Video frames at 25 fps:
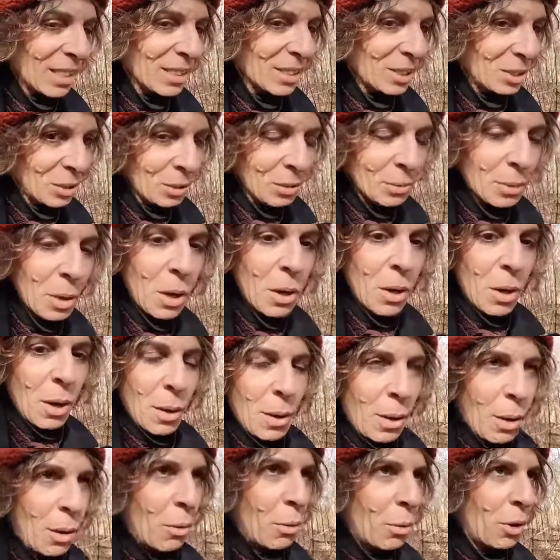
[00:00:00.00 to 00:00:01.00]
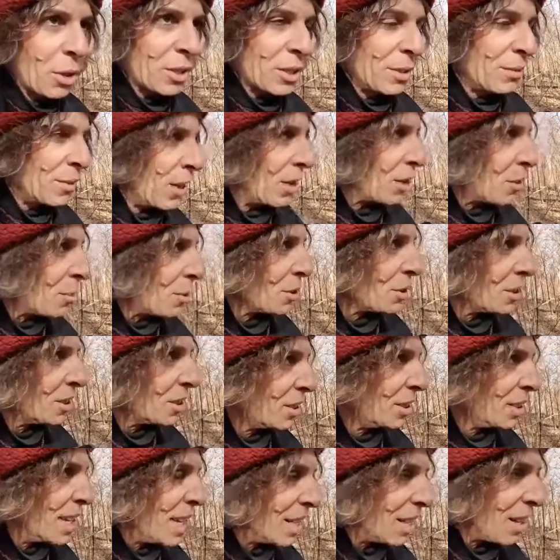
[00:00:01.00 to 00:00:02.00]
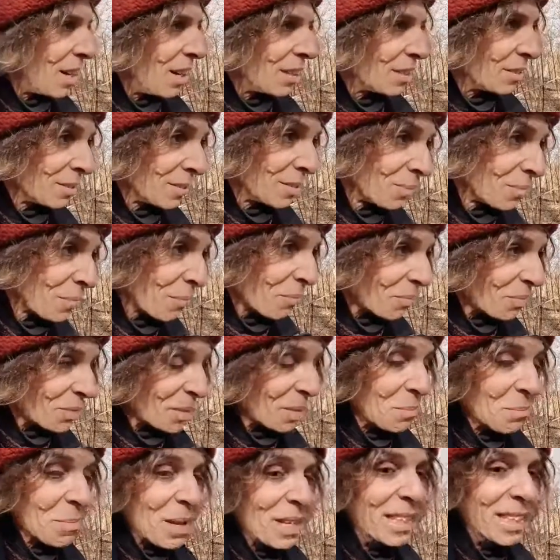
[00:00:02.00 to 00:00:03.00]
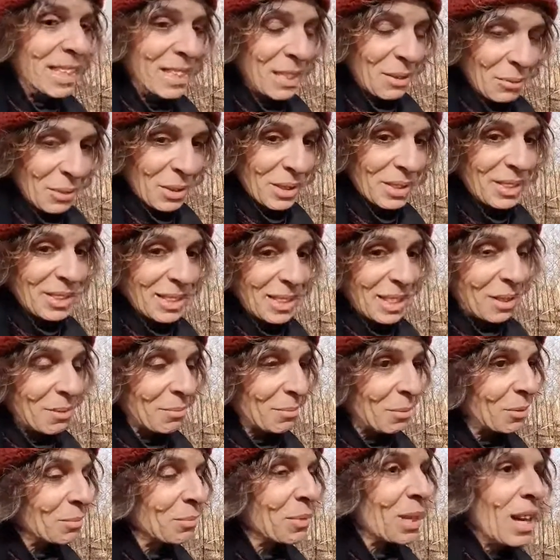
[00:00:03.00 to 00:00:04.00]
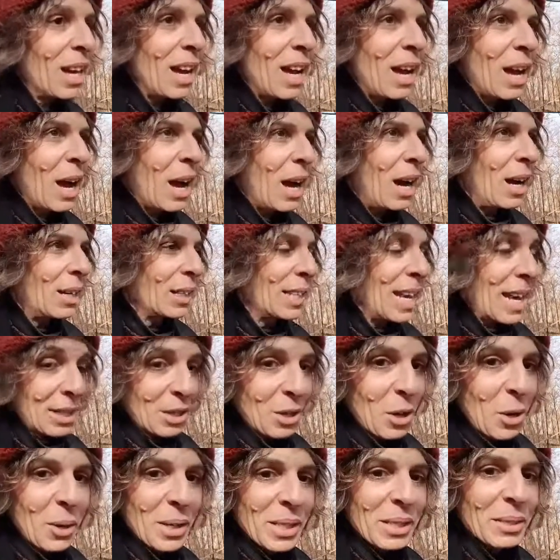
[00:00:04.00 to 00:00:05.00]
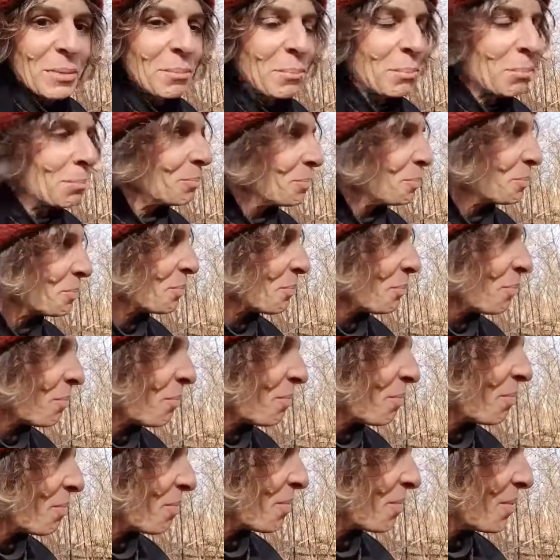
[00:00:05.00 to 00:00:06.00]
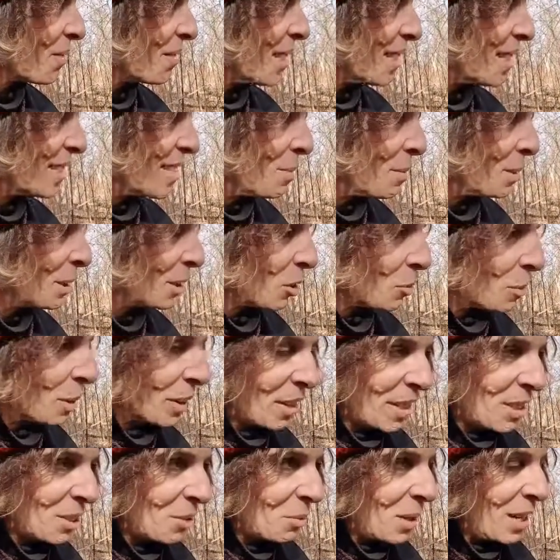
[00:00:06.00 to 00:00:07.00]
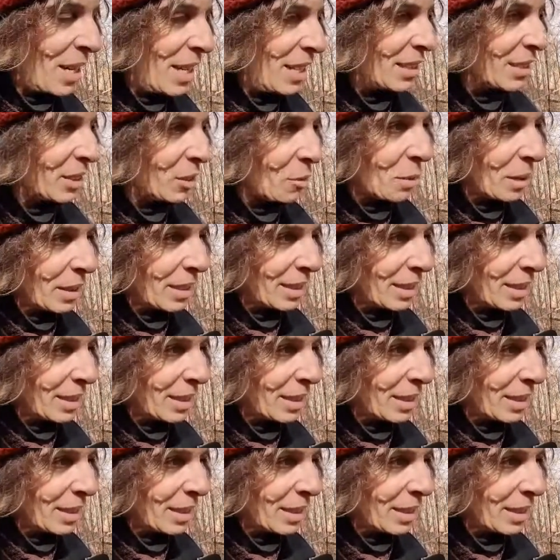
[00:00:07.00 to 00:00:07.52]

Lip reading: on works of art almost take on many different categories. They seem a little bit this way, a little